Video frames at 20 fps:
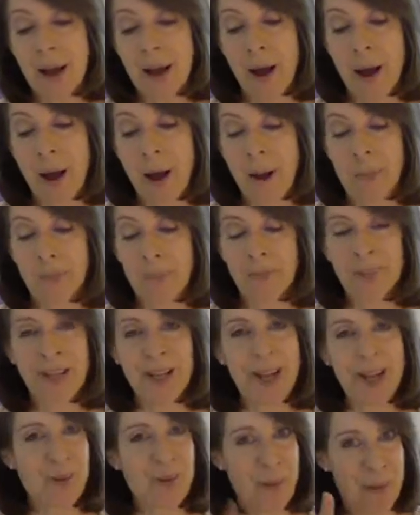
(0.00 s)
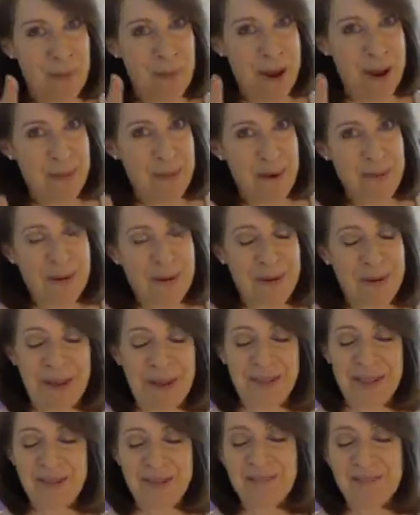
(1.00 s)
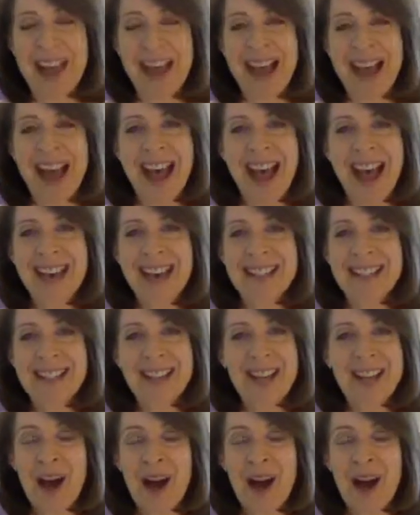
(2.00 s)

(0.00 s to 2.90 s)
to get your wallpaper up correctly. And